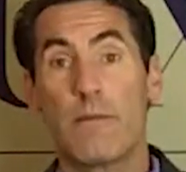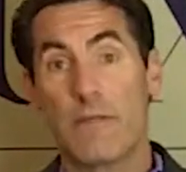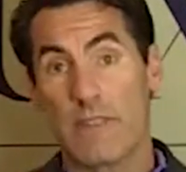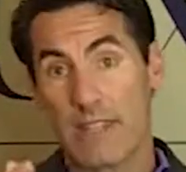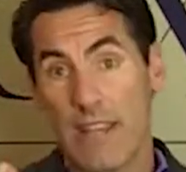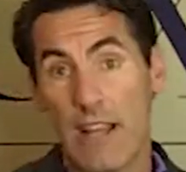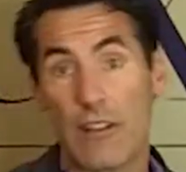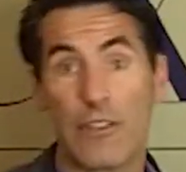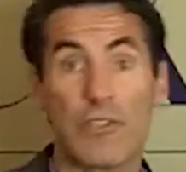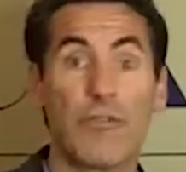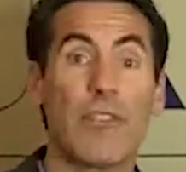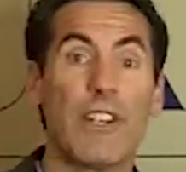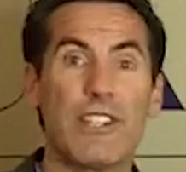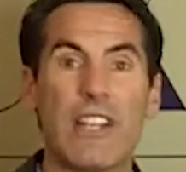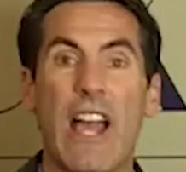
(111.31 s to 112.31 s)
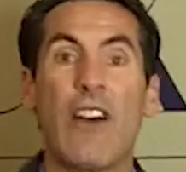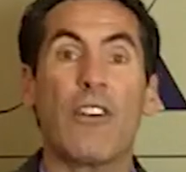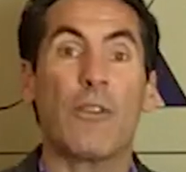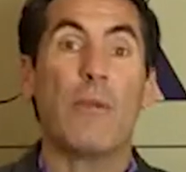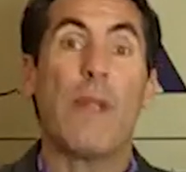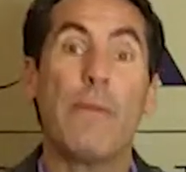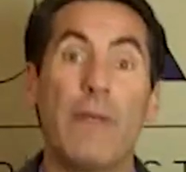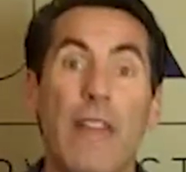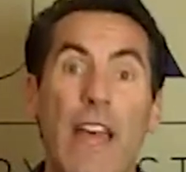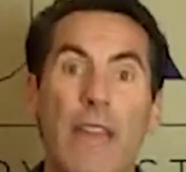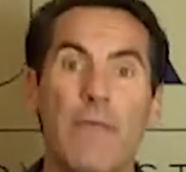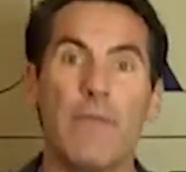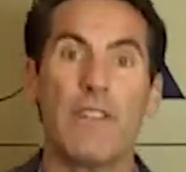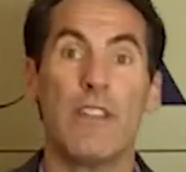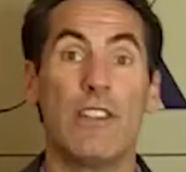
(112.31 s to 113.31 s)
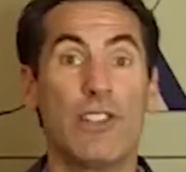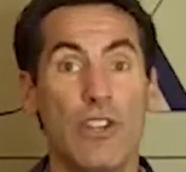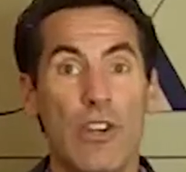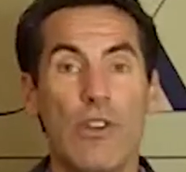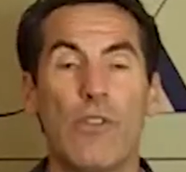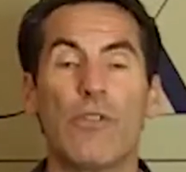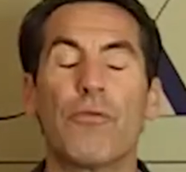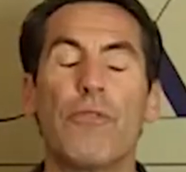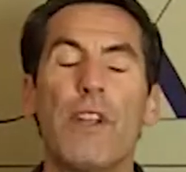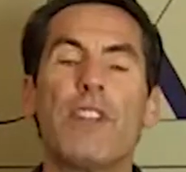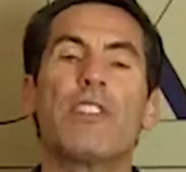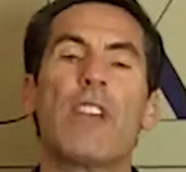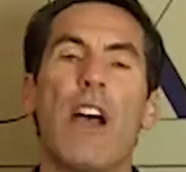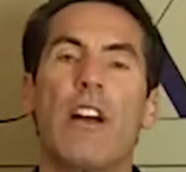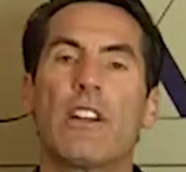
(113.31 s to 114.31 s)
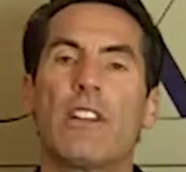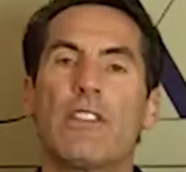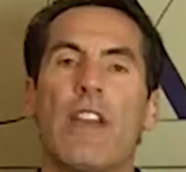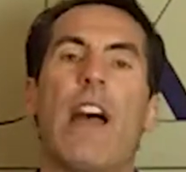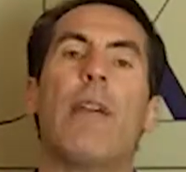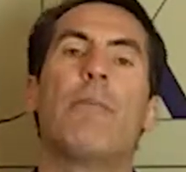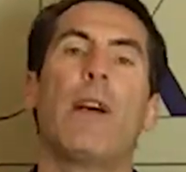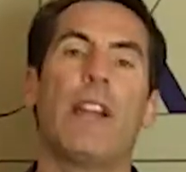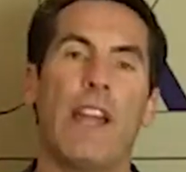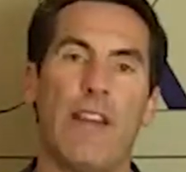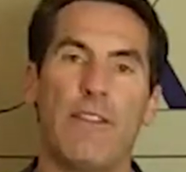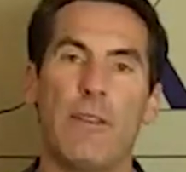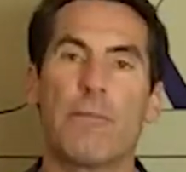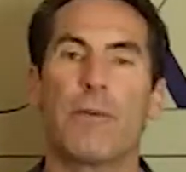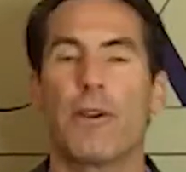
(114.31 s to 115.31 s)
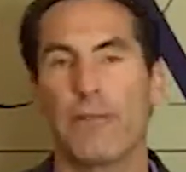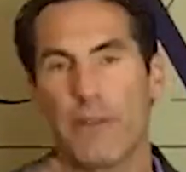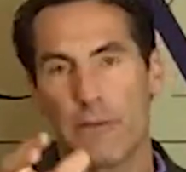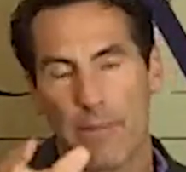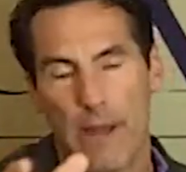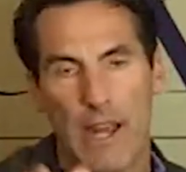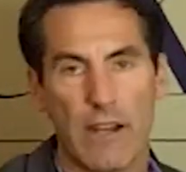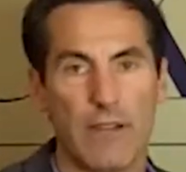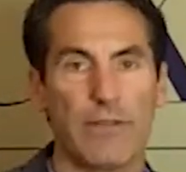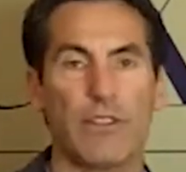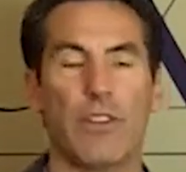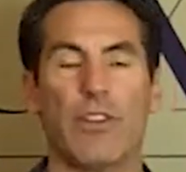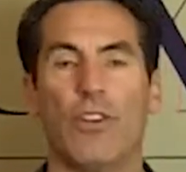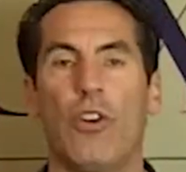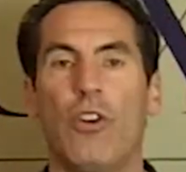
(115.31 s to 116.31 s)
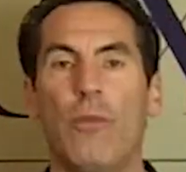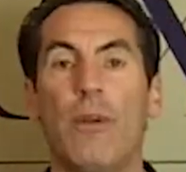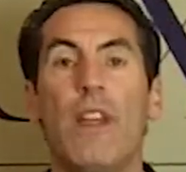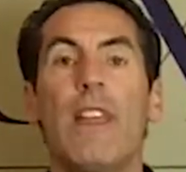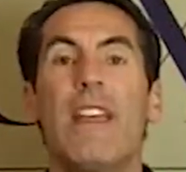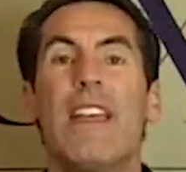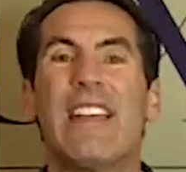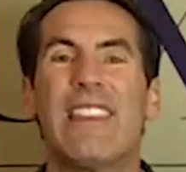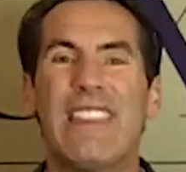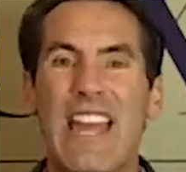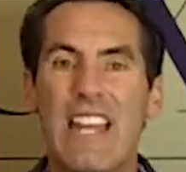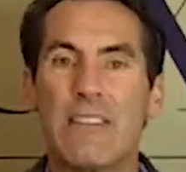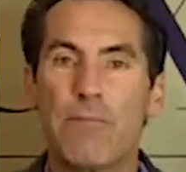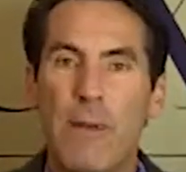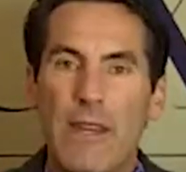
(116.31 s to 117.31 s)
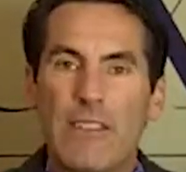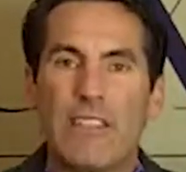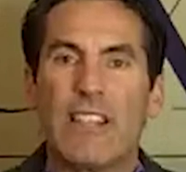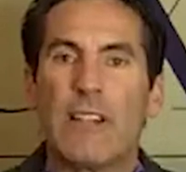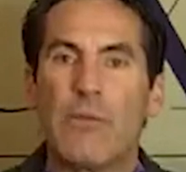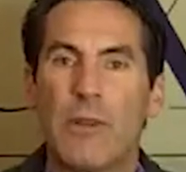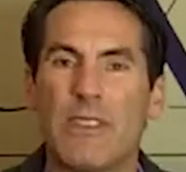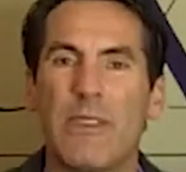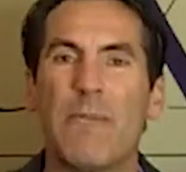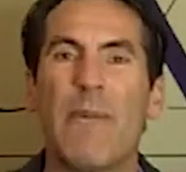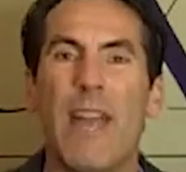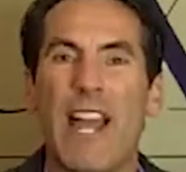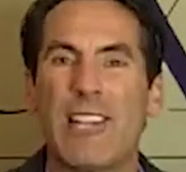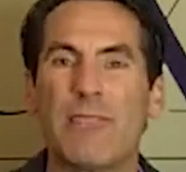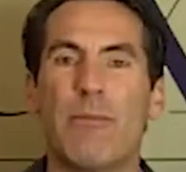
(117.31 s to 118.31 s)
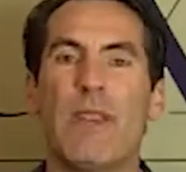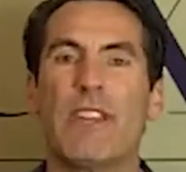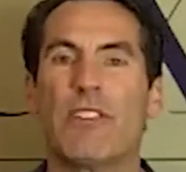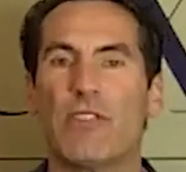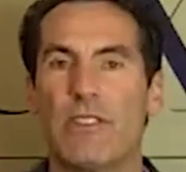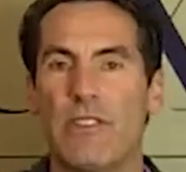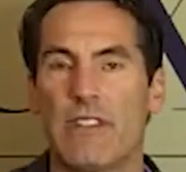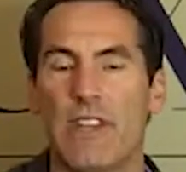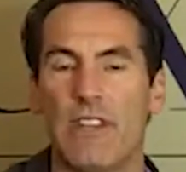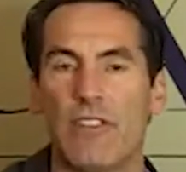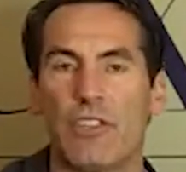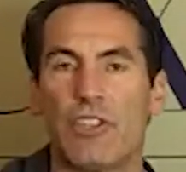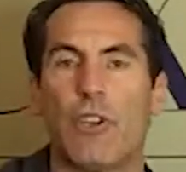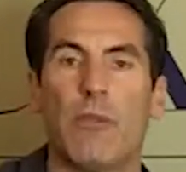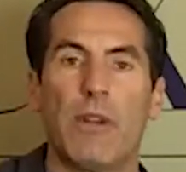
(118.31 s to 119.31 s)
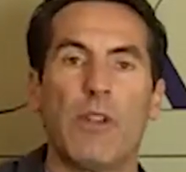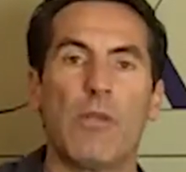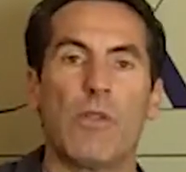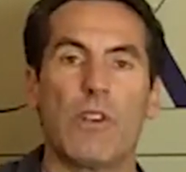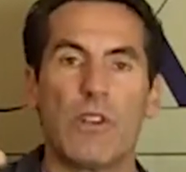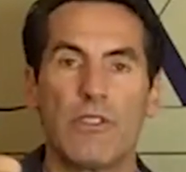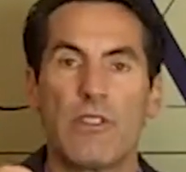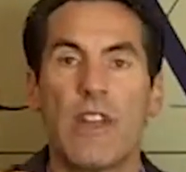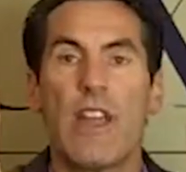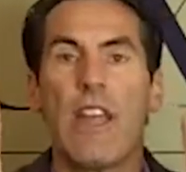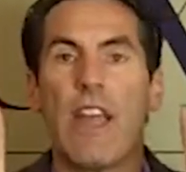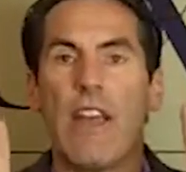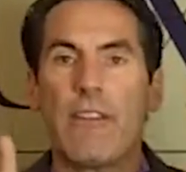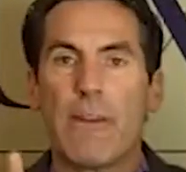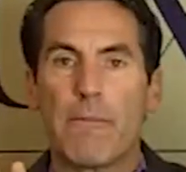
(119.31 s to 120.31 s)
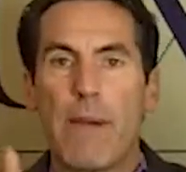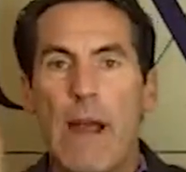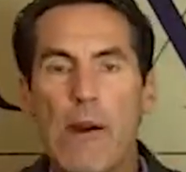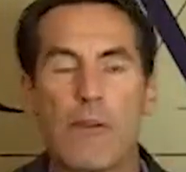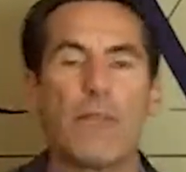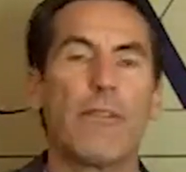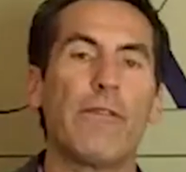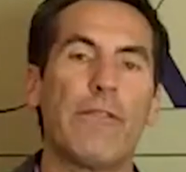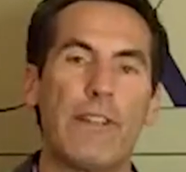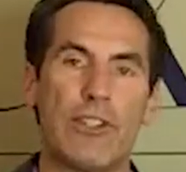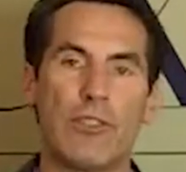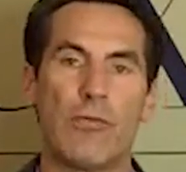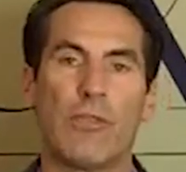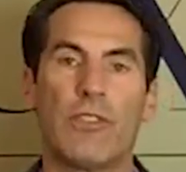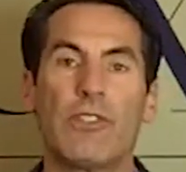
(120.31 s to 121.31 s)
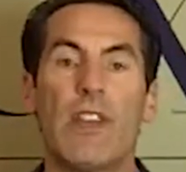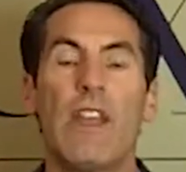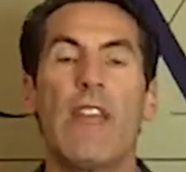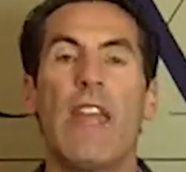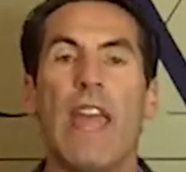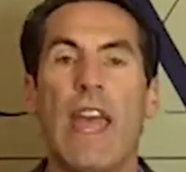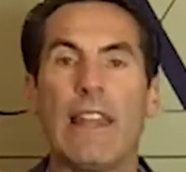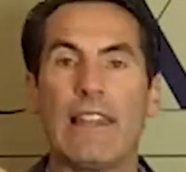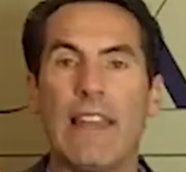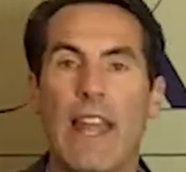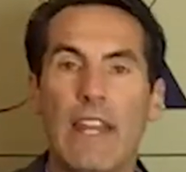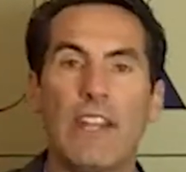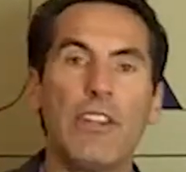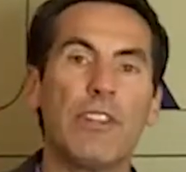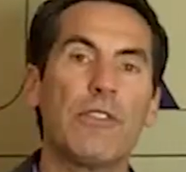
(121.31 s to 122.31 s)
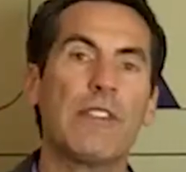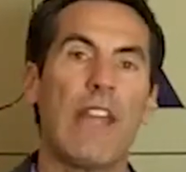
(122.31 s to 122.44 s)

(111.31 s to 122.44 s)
sellers reach out, or maybe that is you, reach out because I might have the perfect buyer for your home. That's basically what the matchmaker is in so many words, having powerful visuals and letting your